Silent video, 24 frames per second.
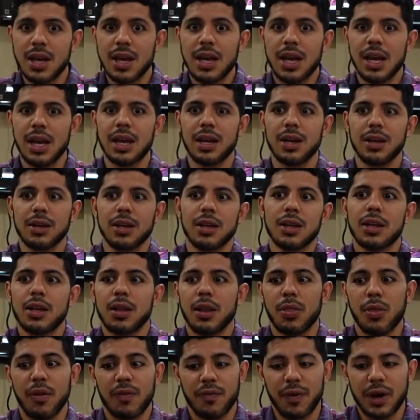And
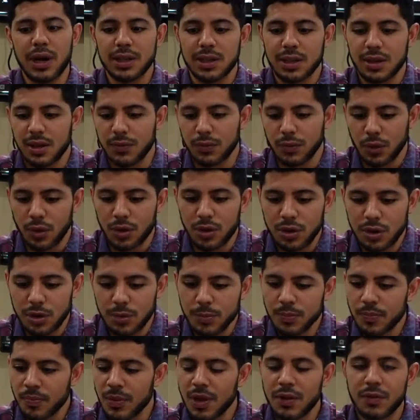the fact that I've learned them
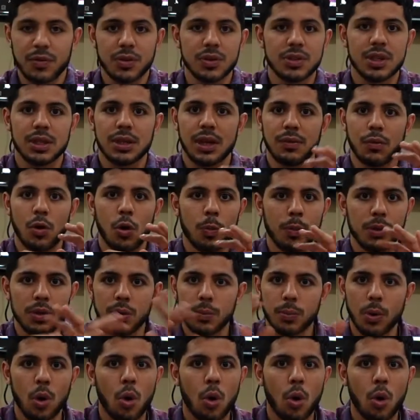feels like I've opened up a